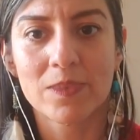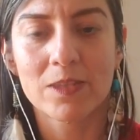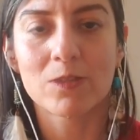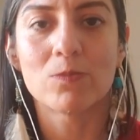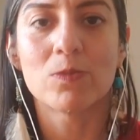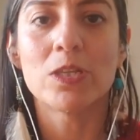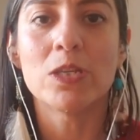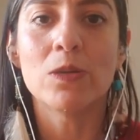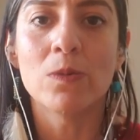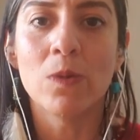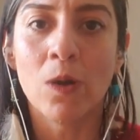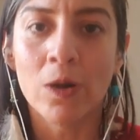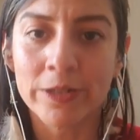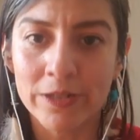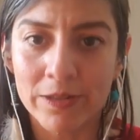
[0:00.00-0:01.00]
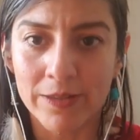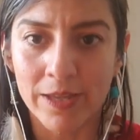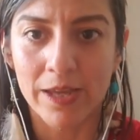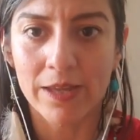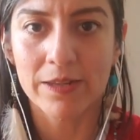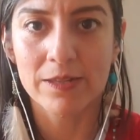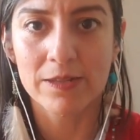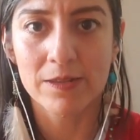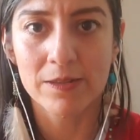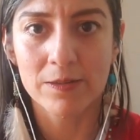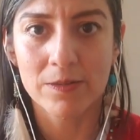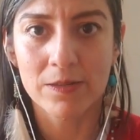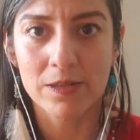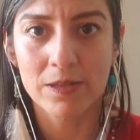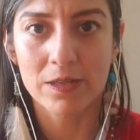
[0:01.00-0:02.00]
When you honor that,
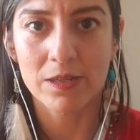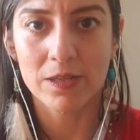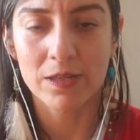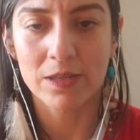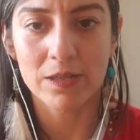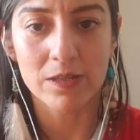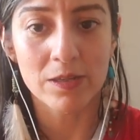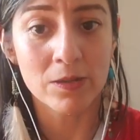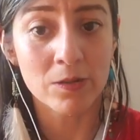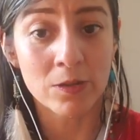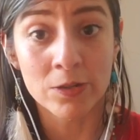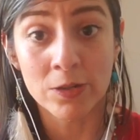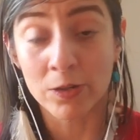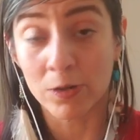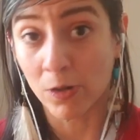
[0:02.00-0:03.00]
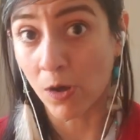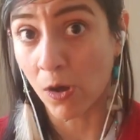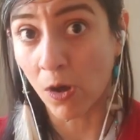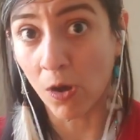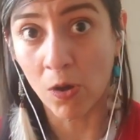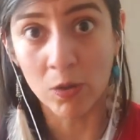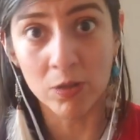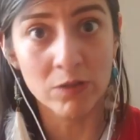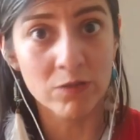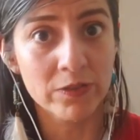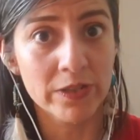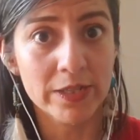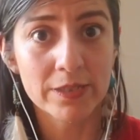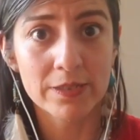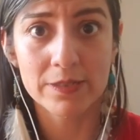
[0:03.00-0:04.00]
you honor all of
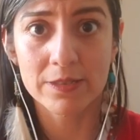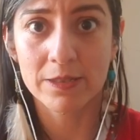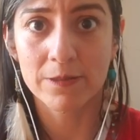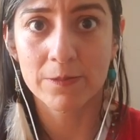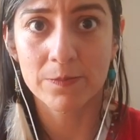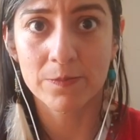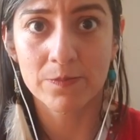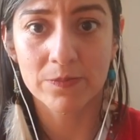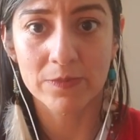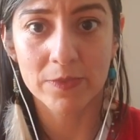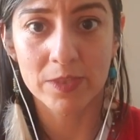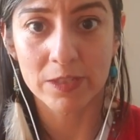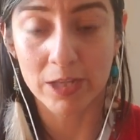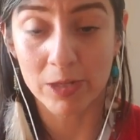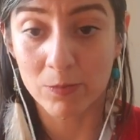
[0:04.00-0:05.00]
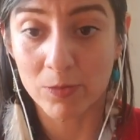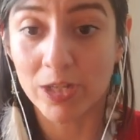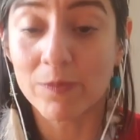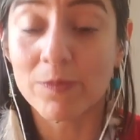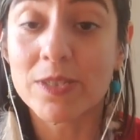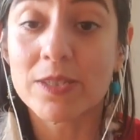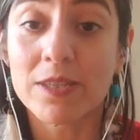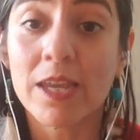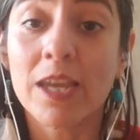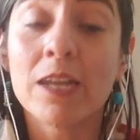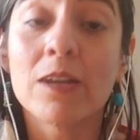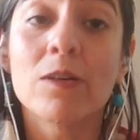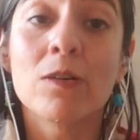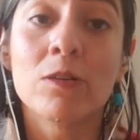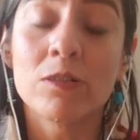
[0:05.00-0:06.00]
us. And when I'm
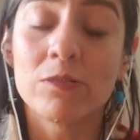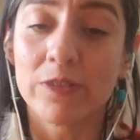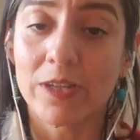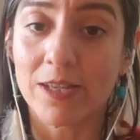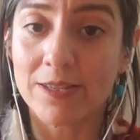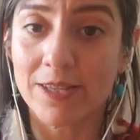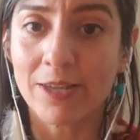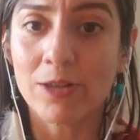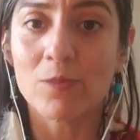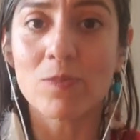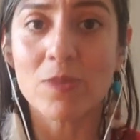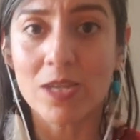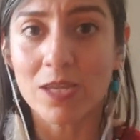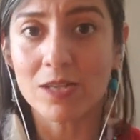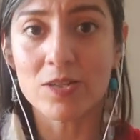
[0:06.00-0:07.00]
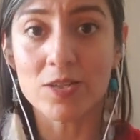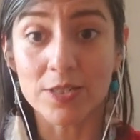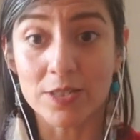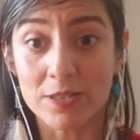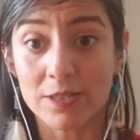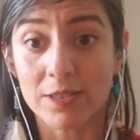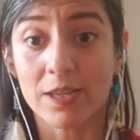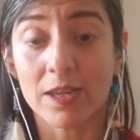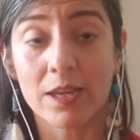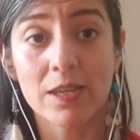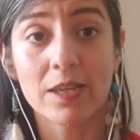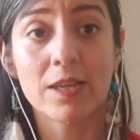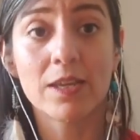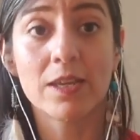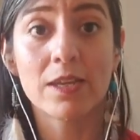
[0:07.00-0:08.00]
saying all of us, I don't mean just like
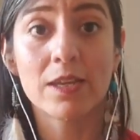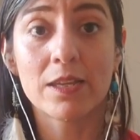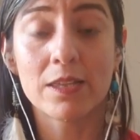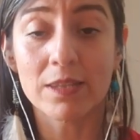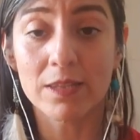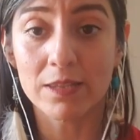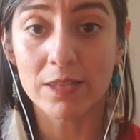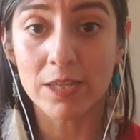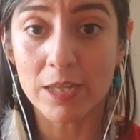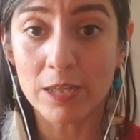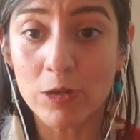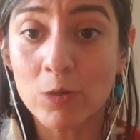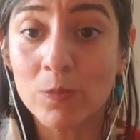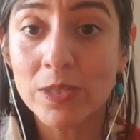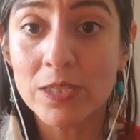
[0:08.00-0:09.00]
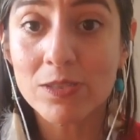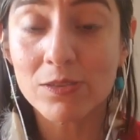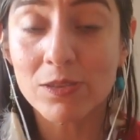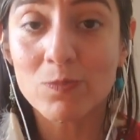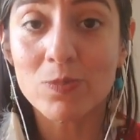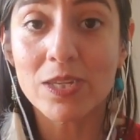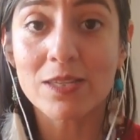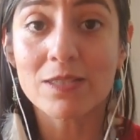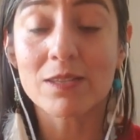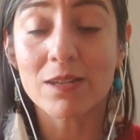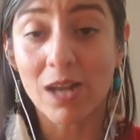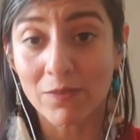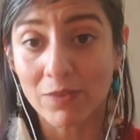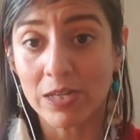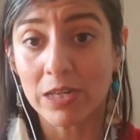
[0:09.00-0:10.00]
the humans or the beings are
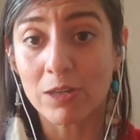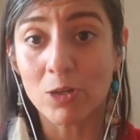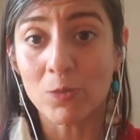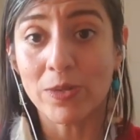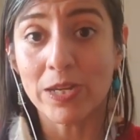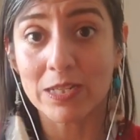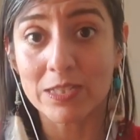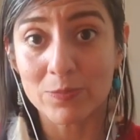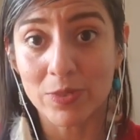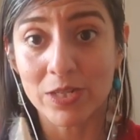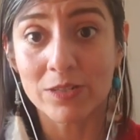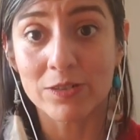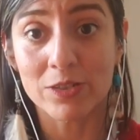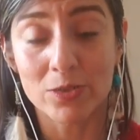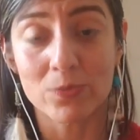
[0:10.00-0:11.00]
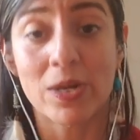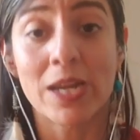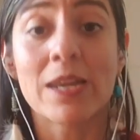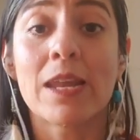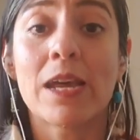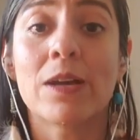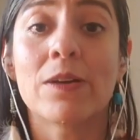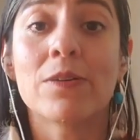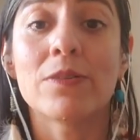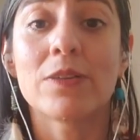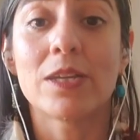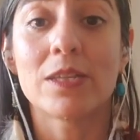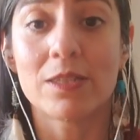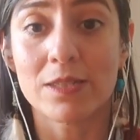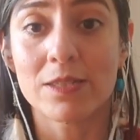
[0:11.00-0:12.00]
having a human experience right now
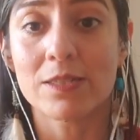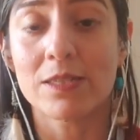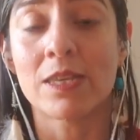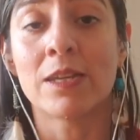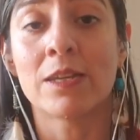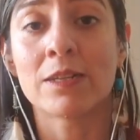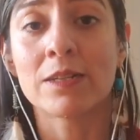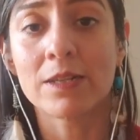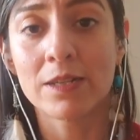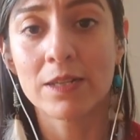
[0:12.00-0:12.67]
in this year,